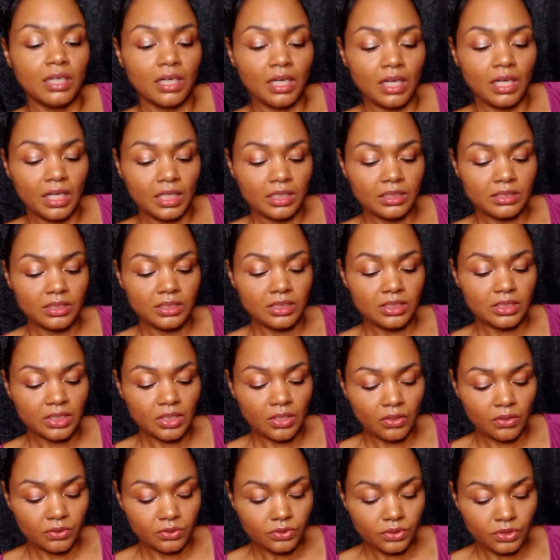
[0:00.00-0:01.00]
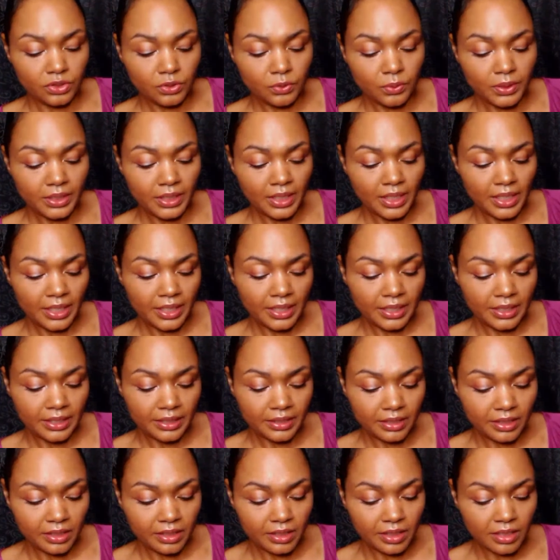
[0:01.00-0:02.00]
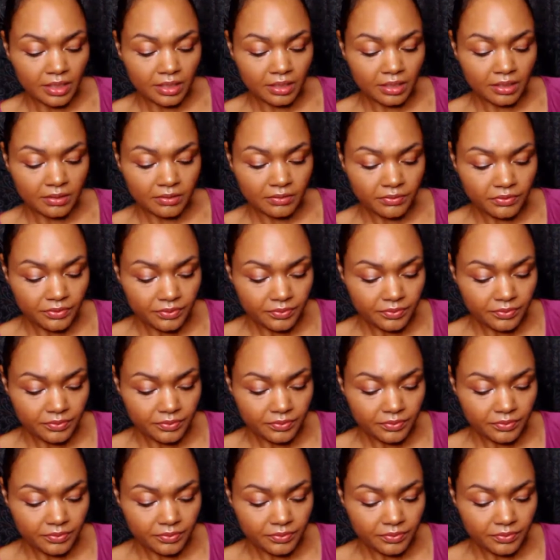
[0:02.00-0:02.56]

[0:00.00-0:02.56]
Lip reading: And so 28, love.